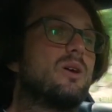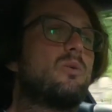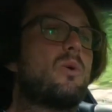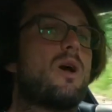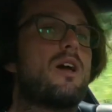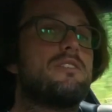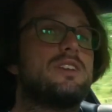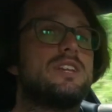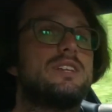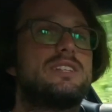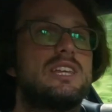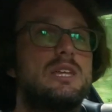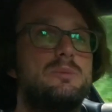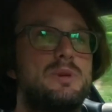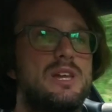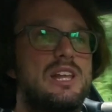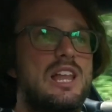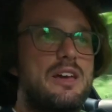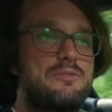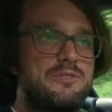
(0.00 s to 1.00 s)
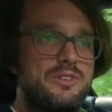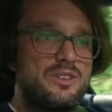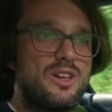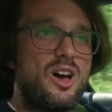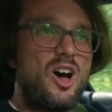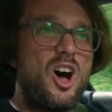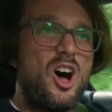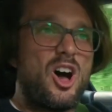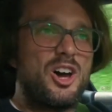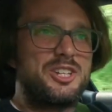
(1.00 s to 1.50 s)
Where in a DB11,
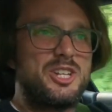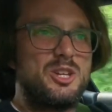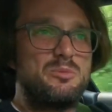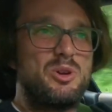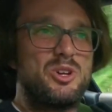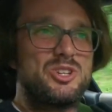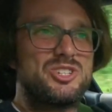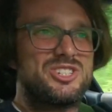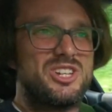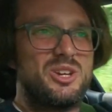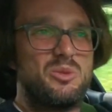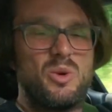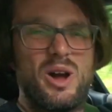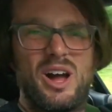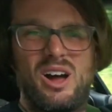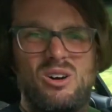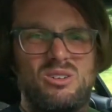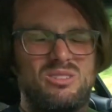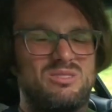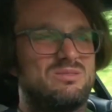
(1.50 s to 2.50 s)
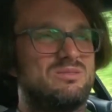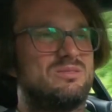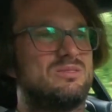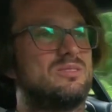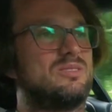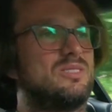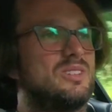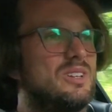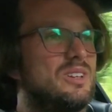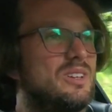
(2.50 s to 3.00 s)
the harder you pushed it, well,
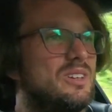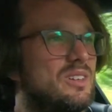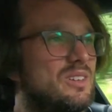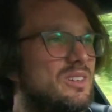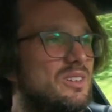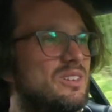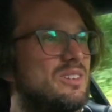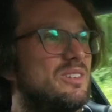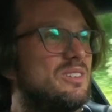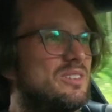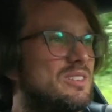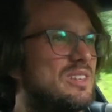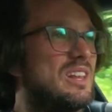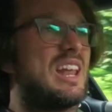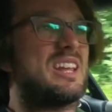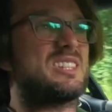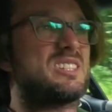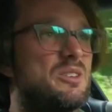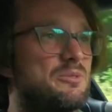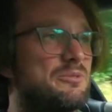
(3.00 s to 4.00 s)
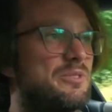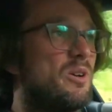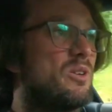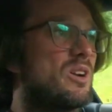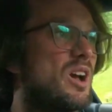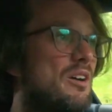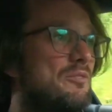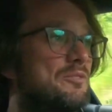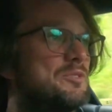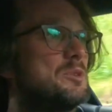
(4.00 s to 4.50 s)
the less it
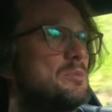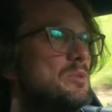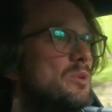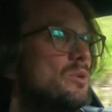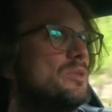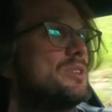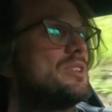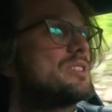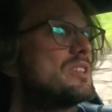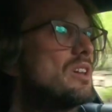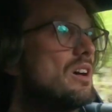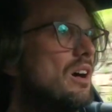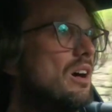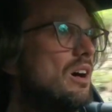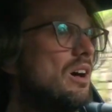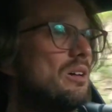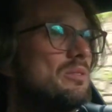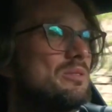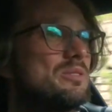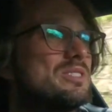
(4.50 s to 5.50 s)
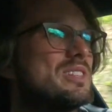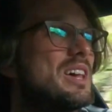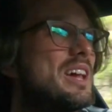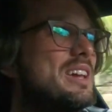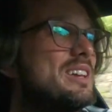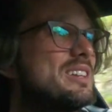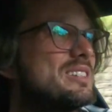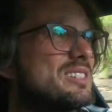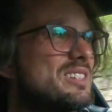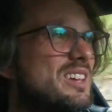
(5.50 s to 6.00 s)
felt comfortable. This car
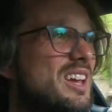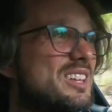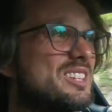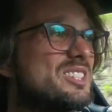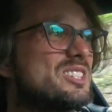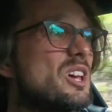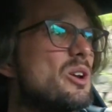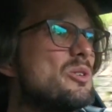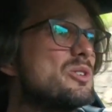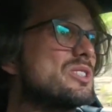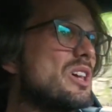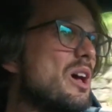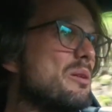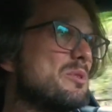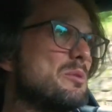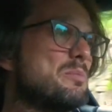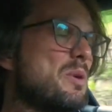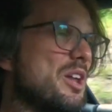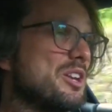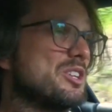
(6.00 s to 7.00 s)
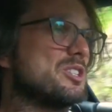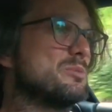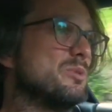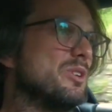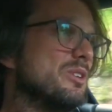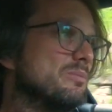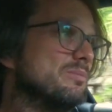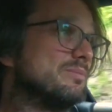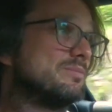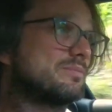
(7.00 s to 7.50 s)
takes and soaks up the
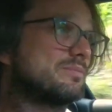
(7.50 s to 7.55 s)
punishment.